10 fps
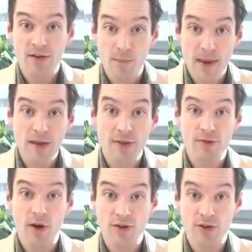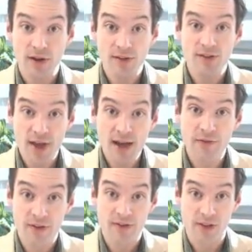to make the structure inside
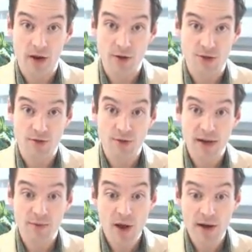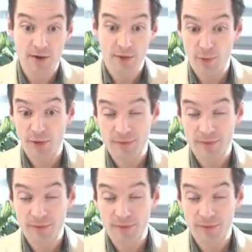of this larger direct product group.